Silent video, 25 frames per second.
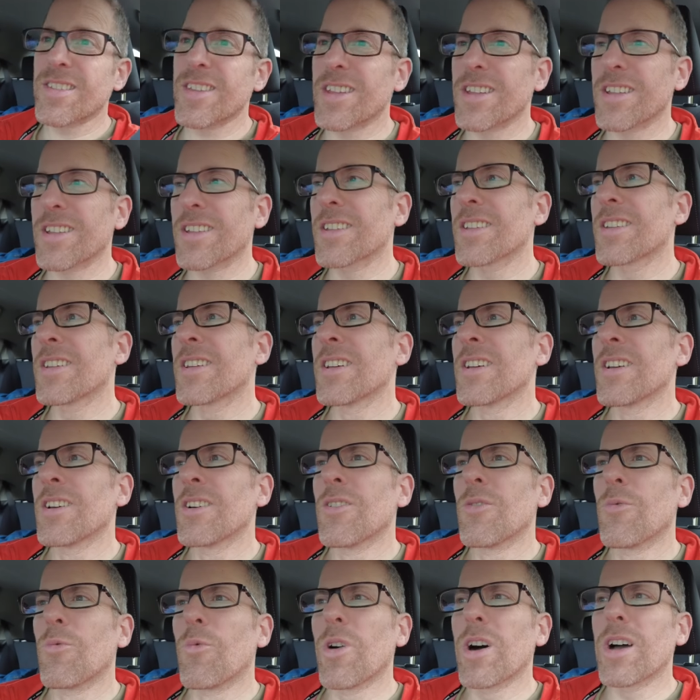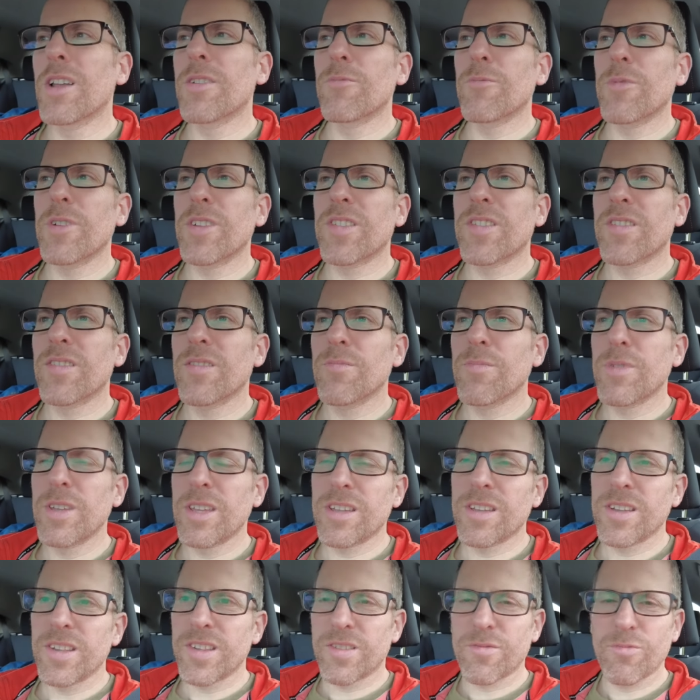One, we
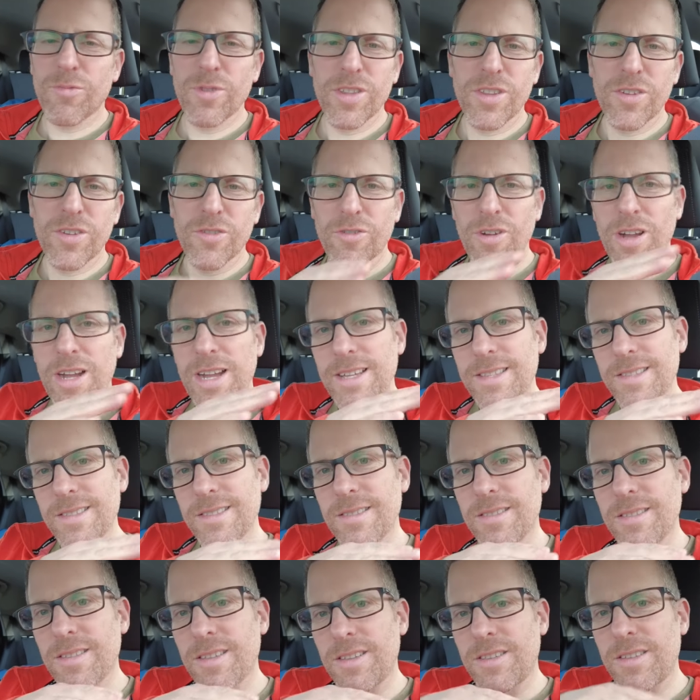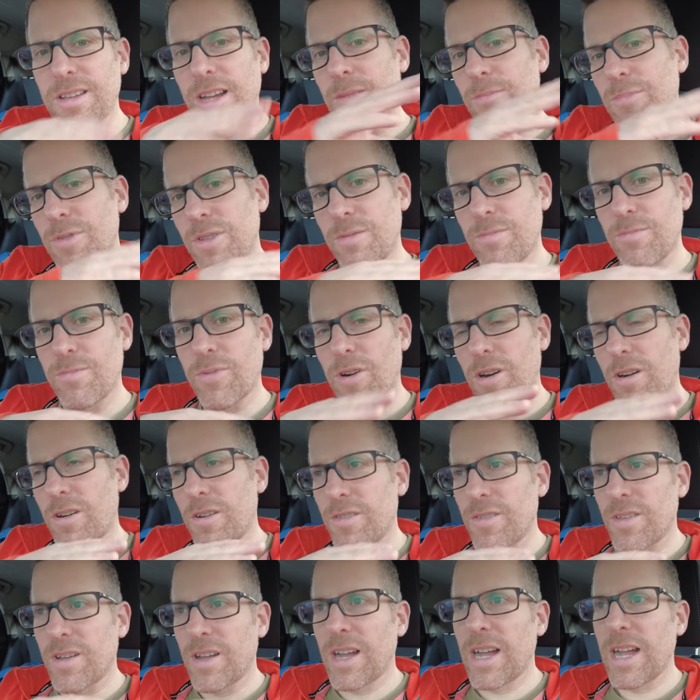because when you're on the Dublin part of
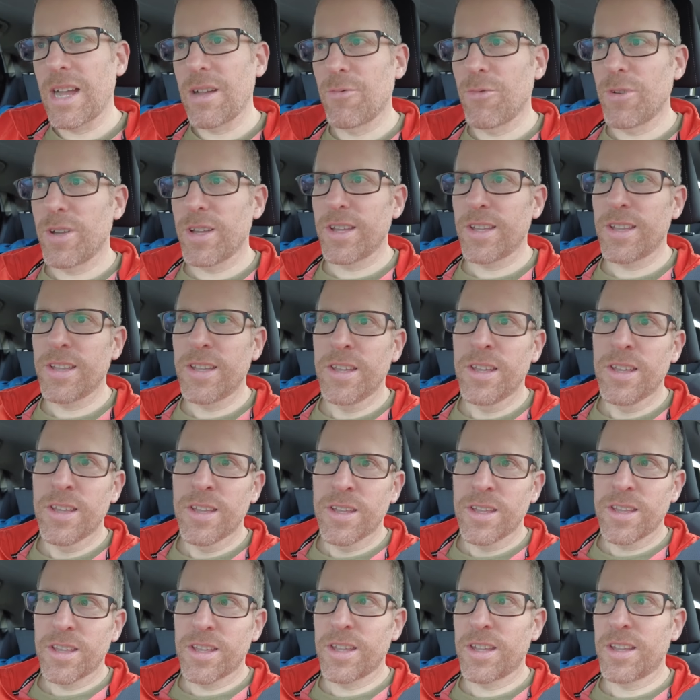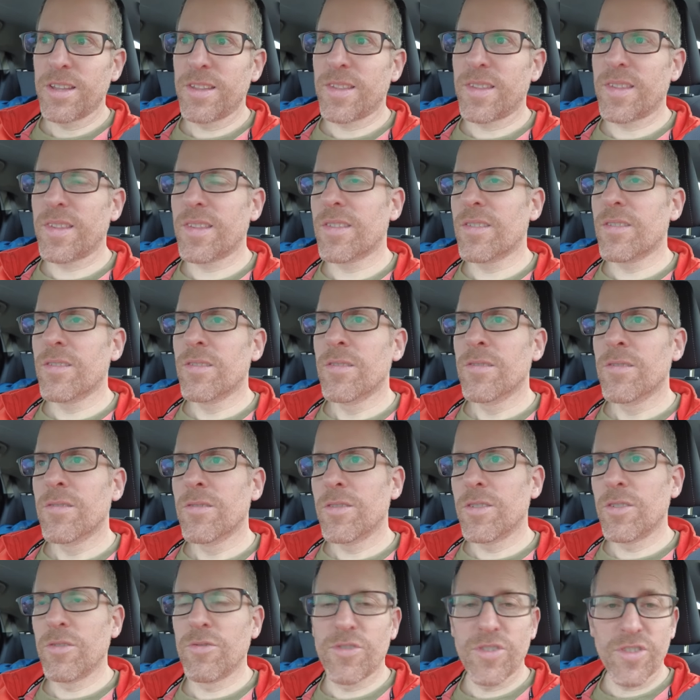the highway, it's
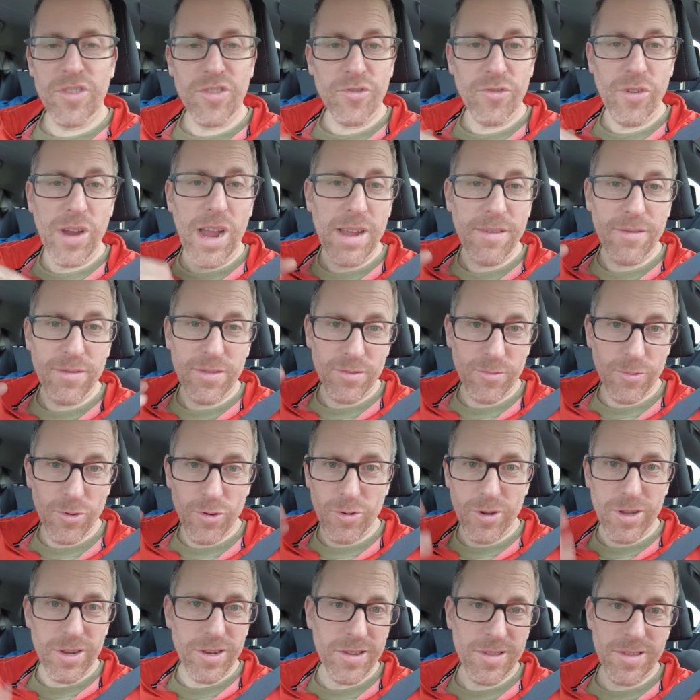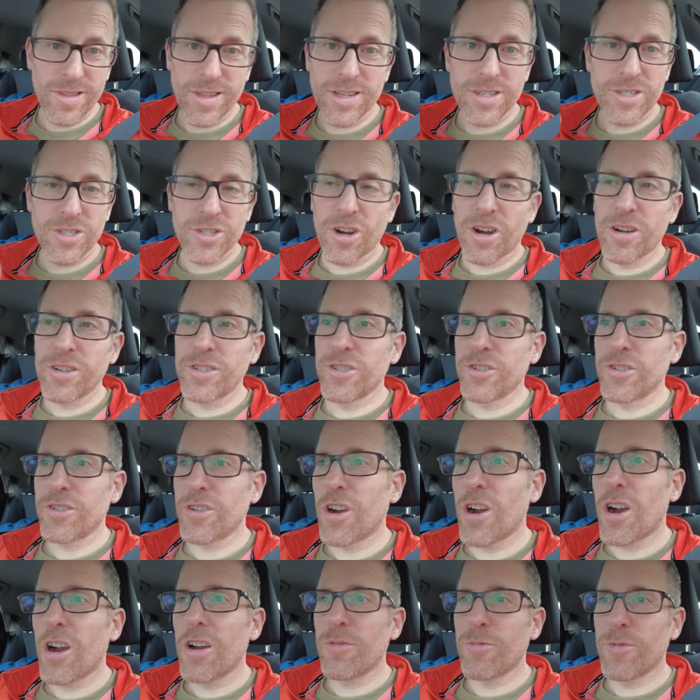you just drive through it and they charge your
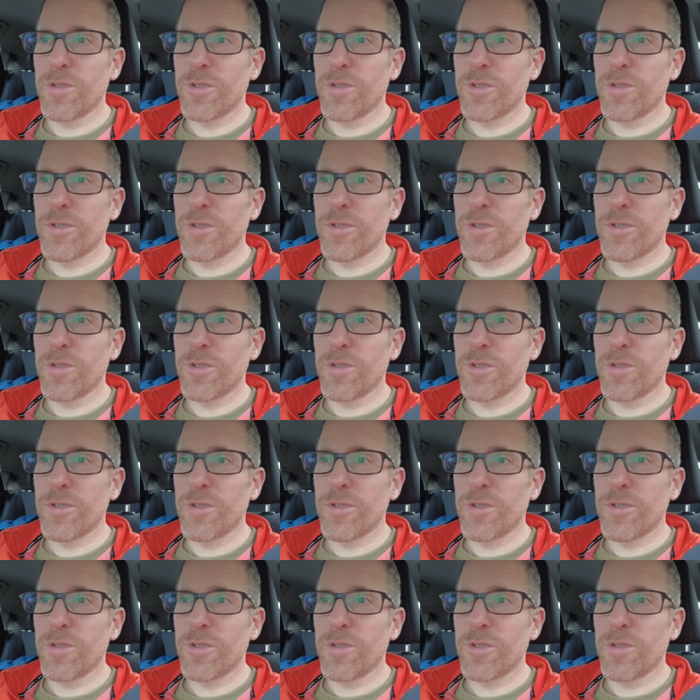card.